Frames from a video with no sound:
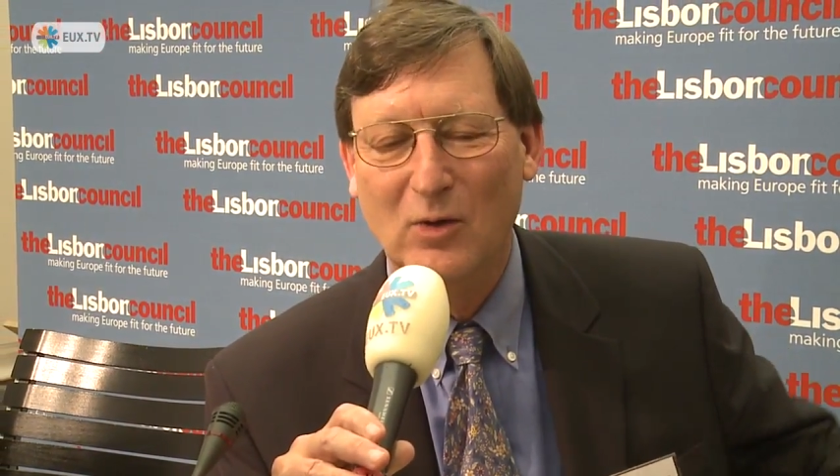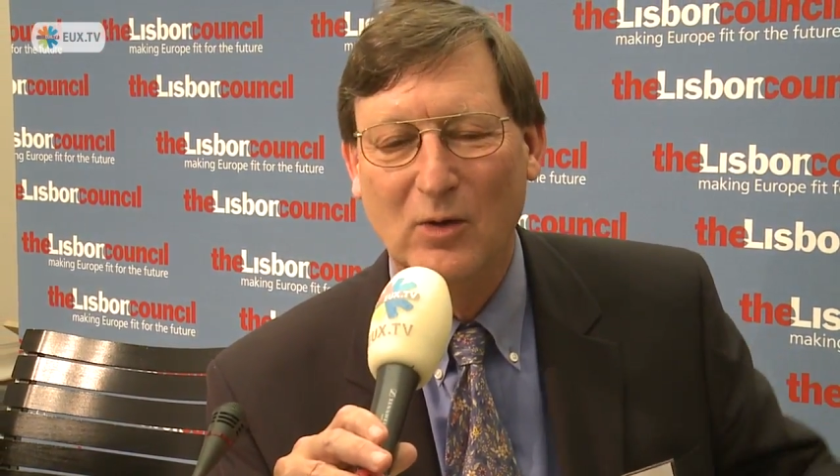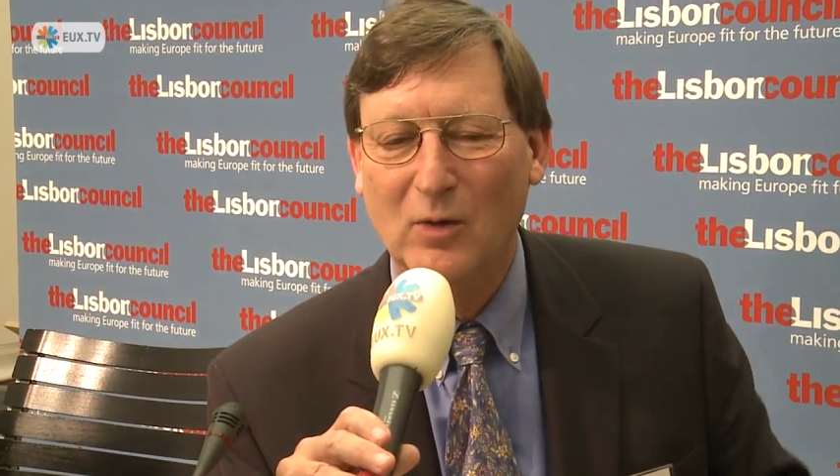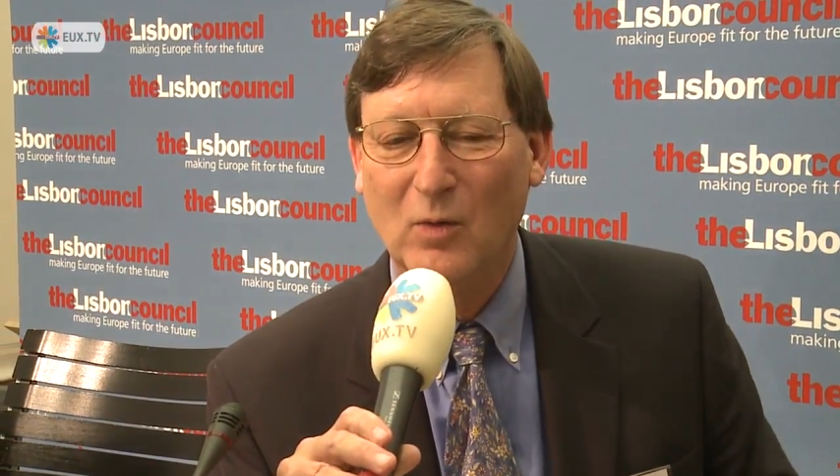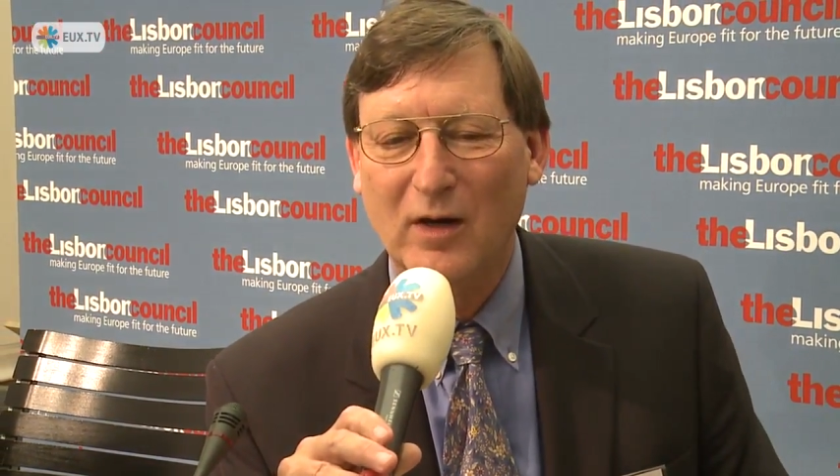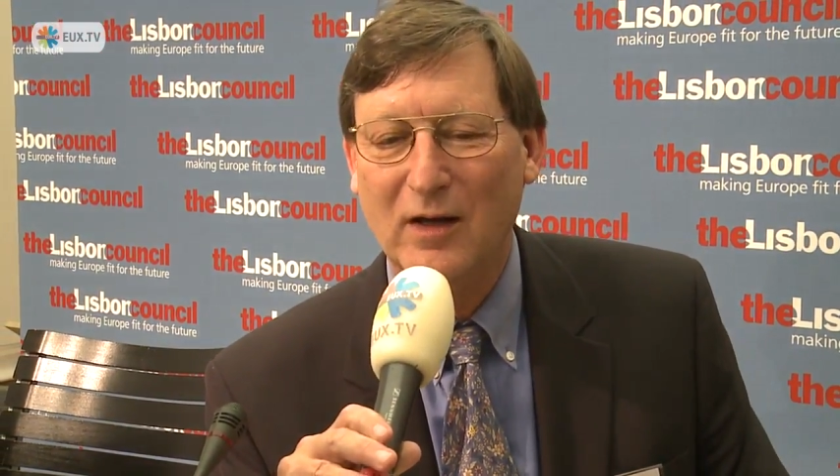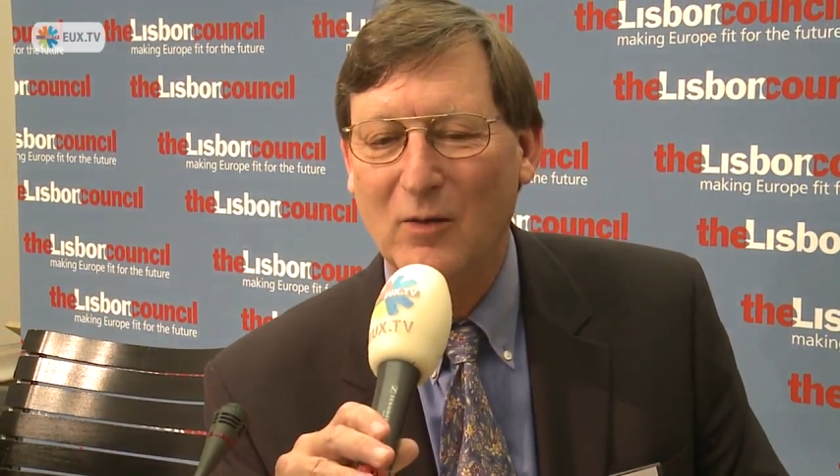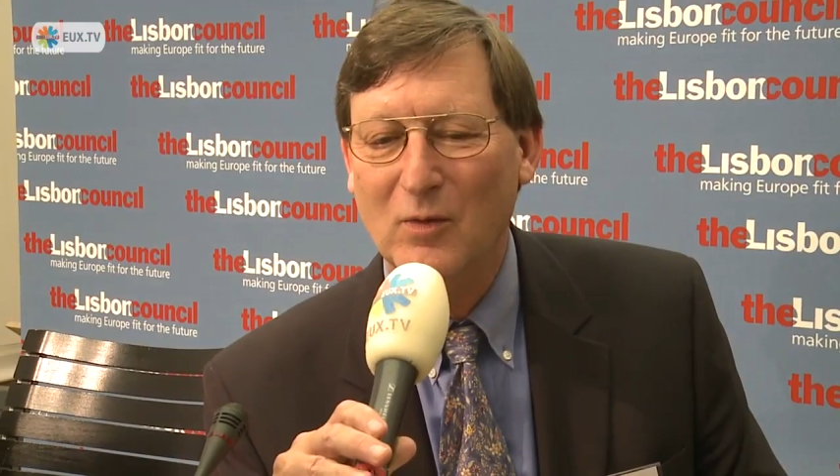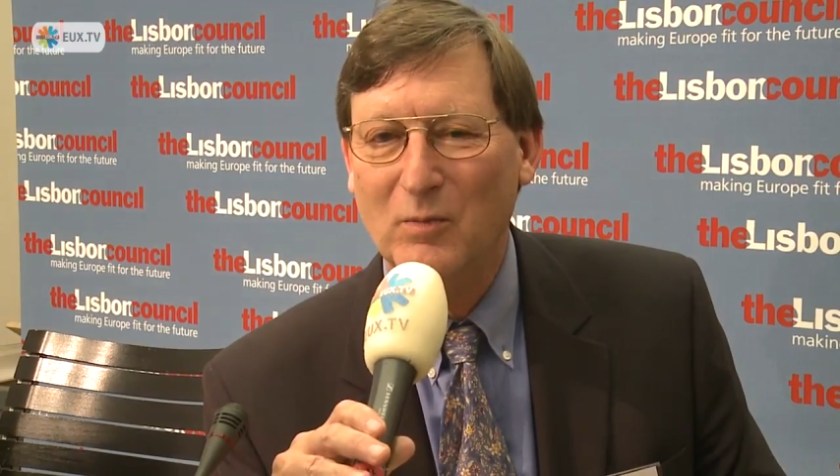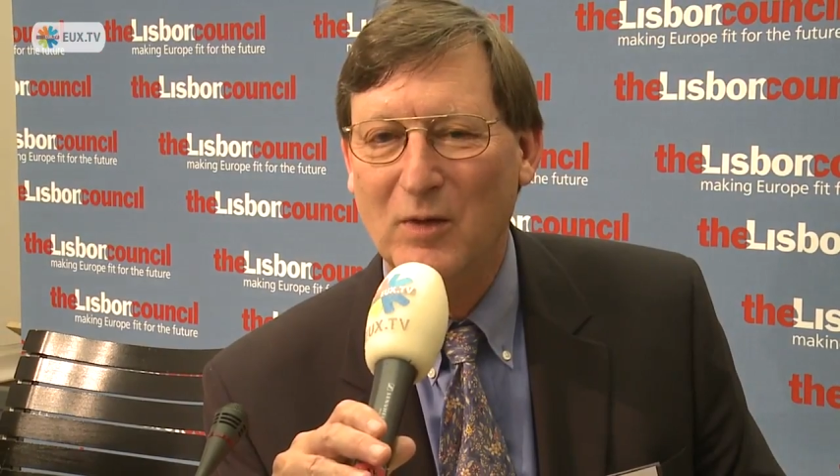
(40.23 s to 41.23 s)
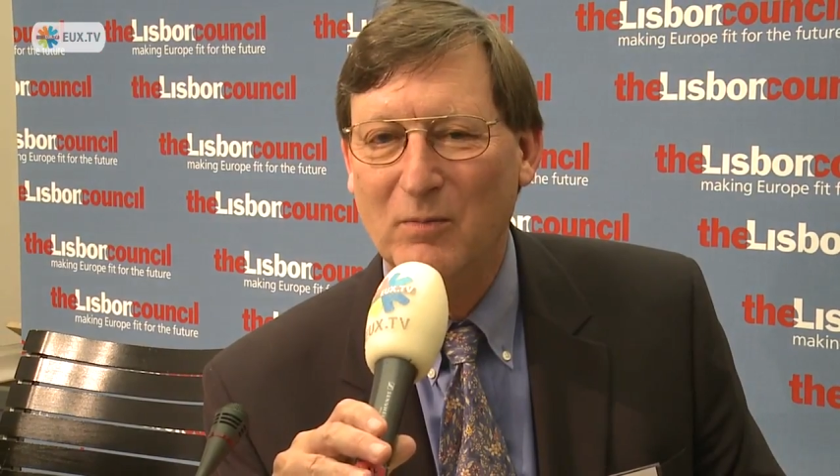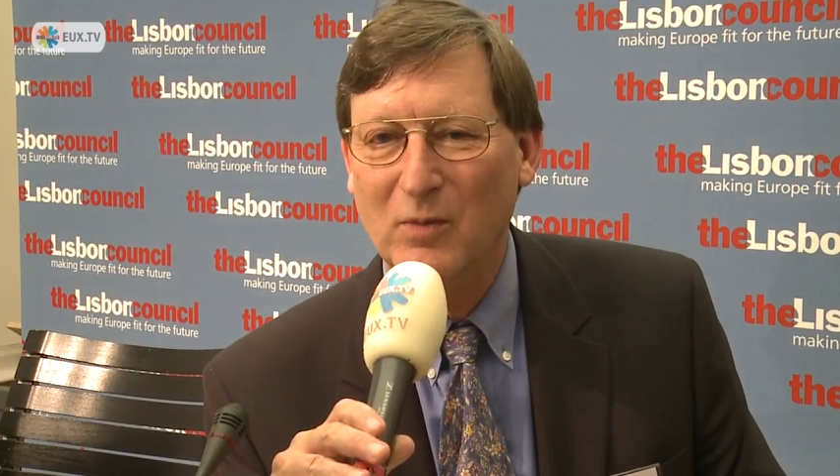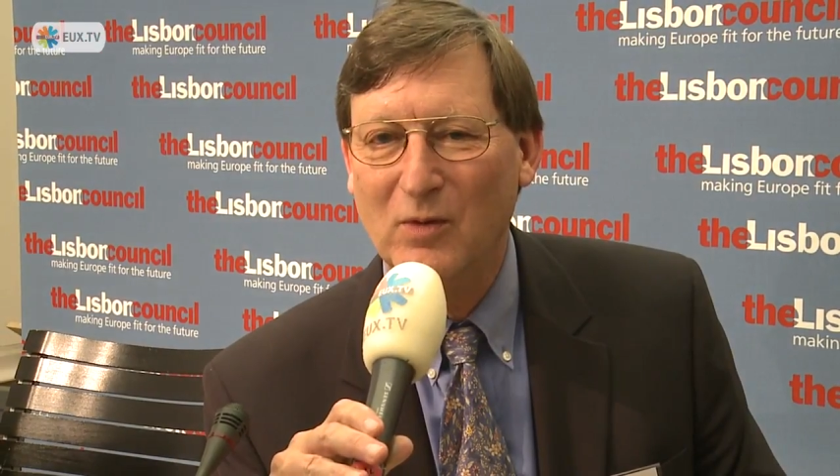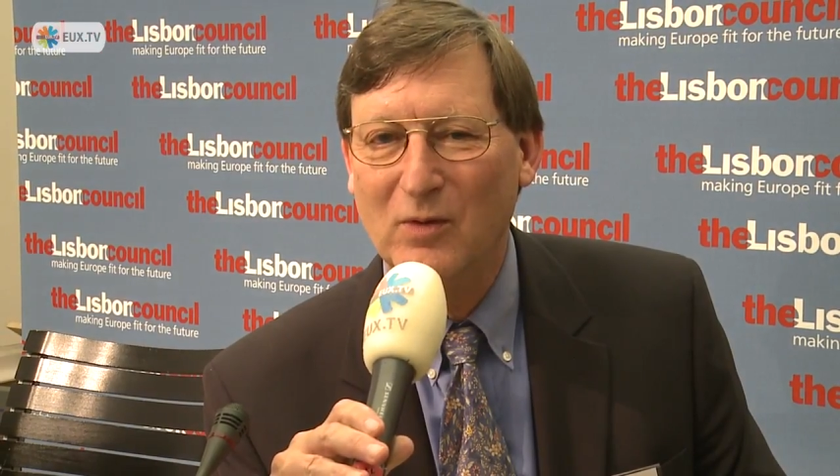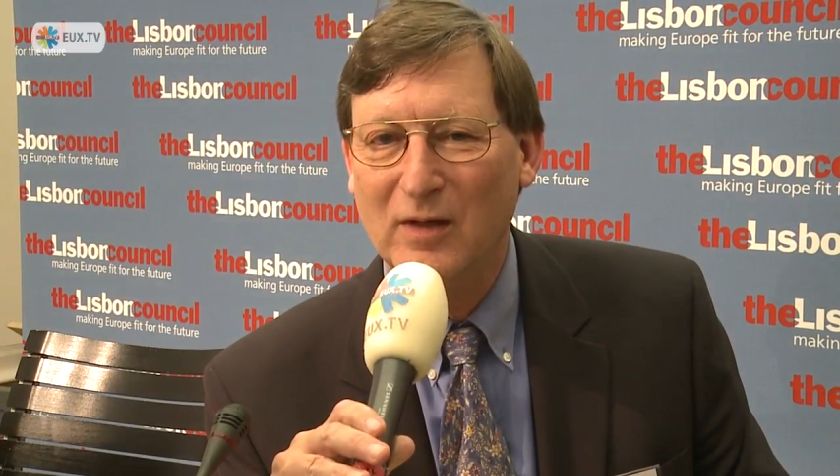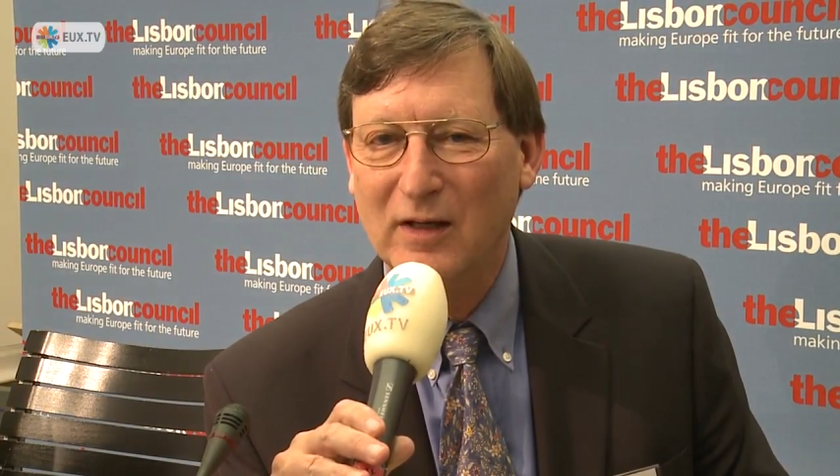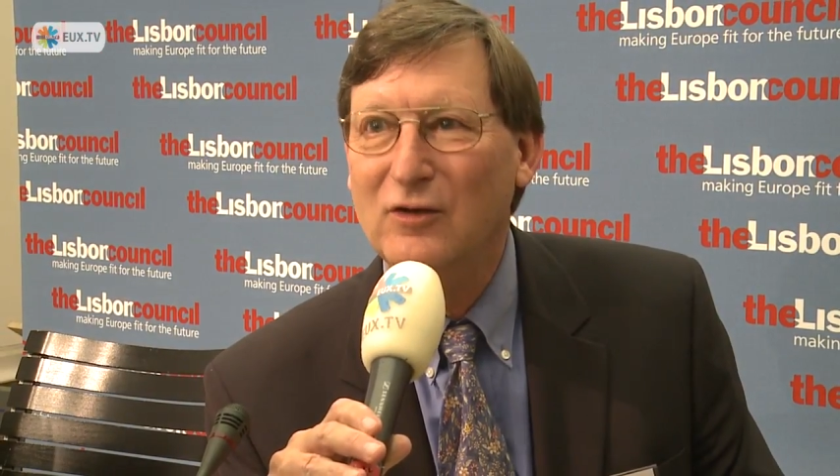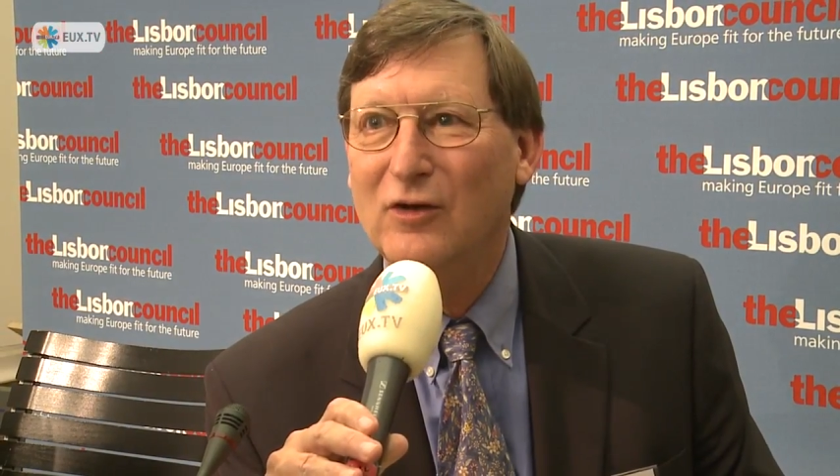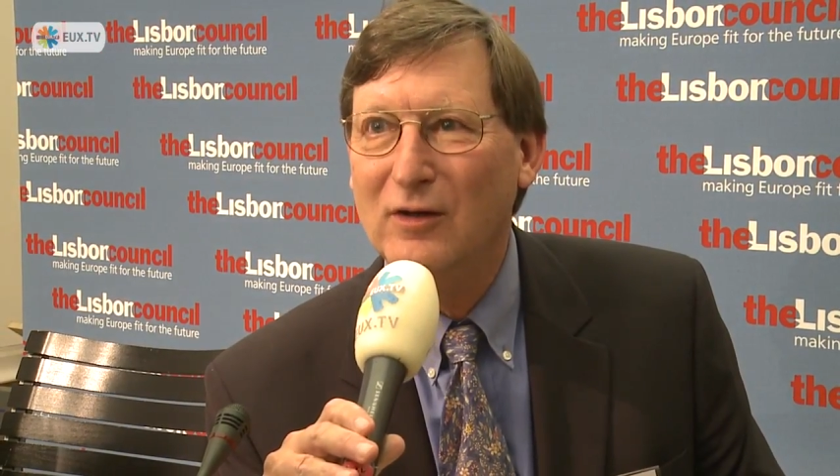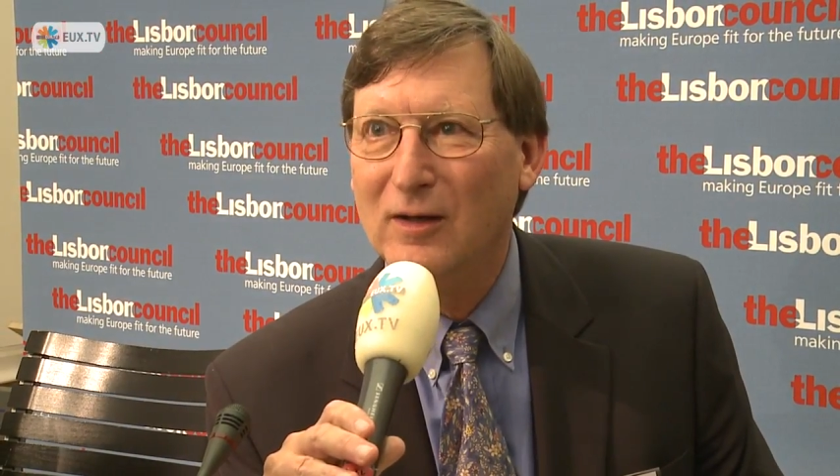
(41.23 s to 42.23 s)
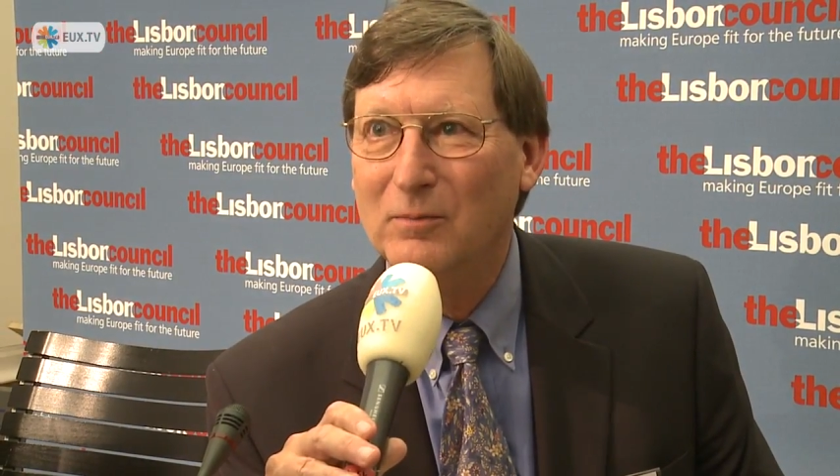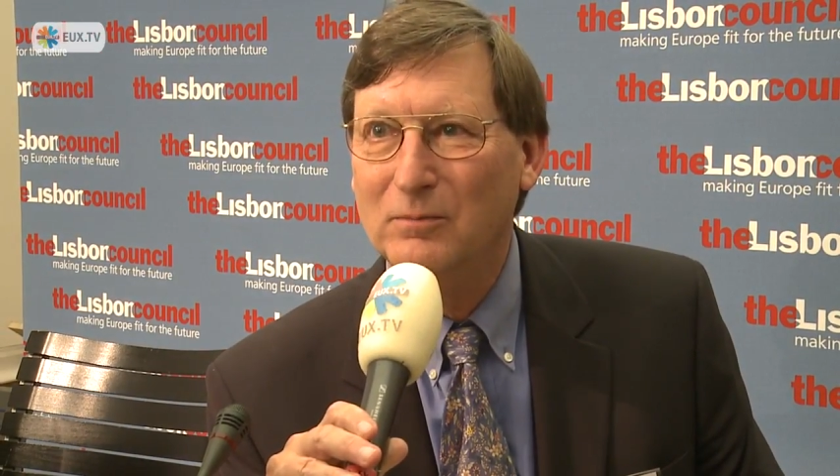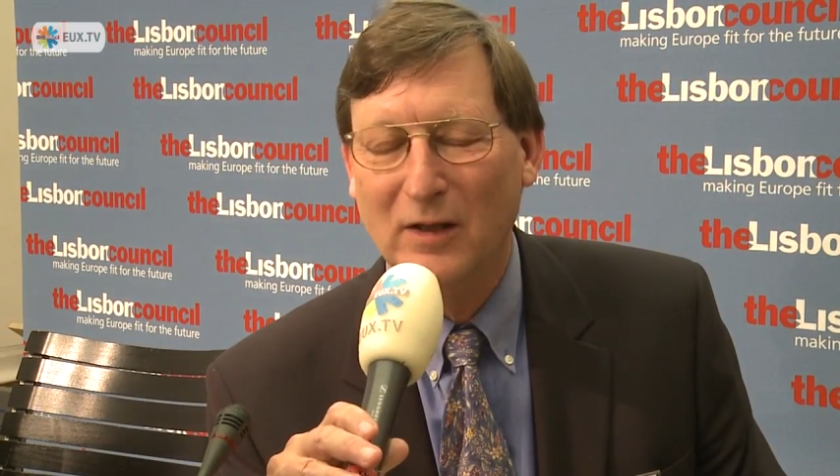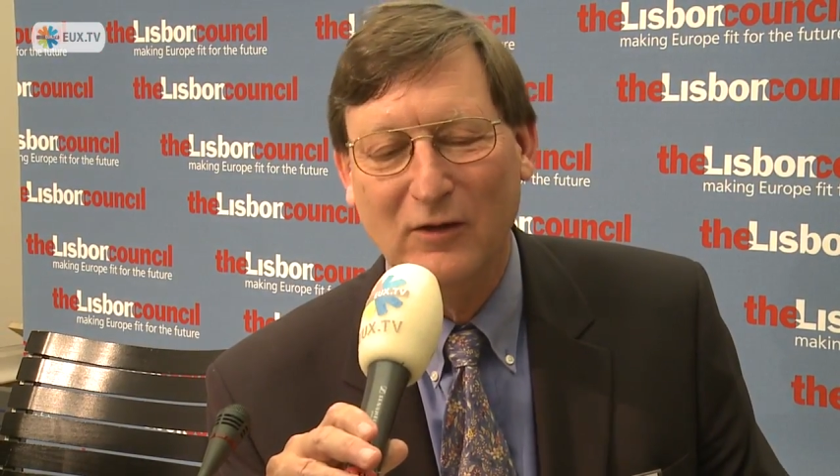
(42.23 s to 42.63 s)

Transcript: who are working with people in Europe,